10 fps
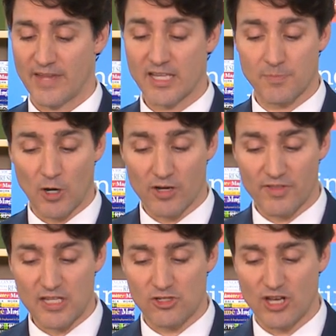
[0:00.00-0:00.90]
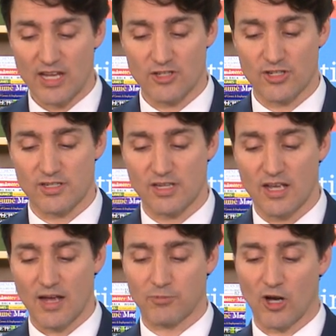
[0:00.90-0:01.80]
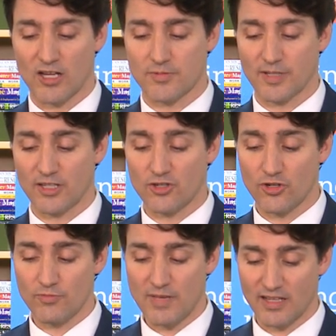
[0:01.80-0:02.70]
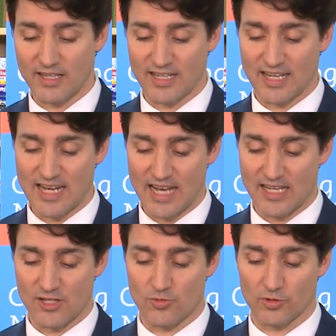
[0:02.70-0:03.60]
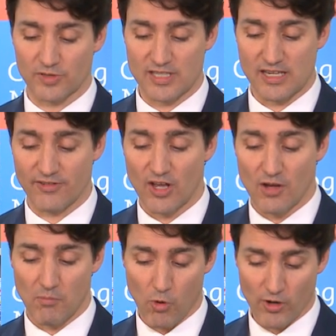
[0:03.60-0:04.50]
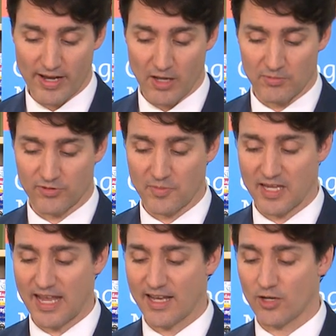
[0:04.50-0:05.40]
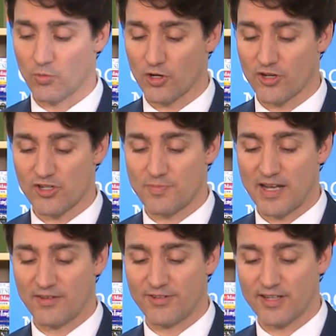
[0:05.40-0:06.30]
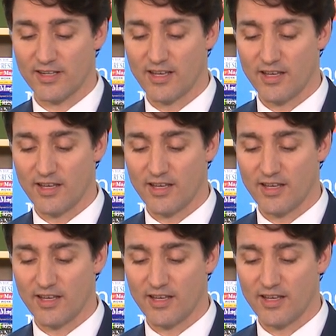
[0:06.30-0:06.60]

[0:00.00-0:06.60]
As part of these changes, approximately 2 million Canadians will receive more help from the Canada Workers Benefit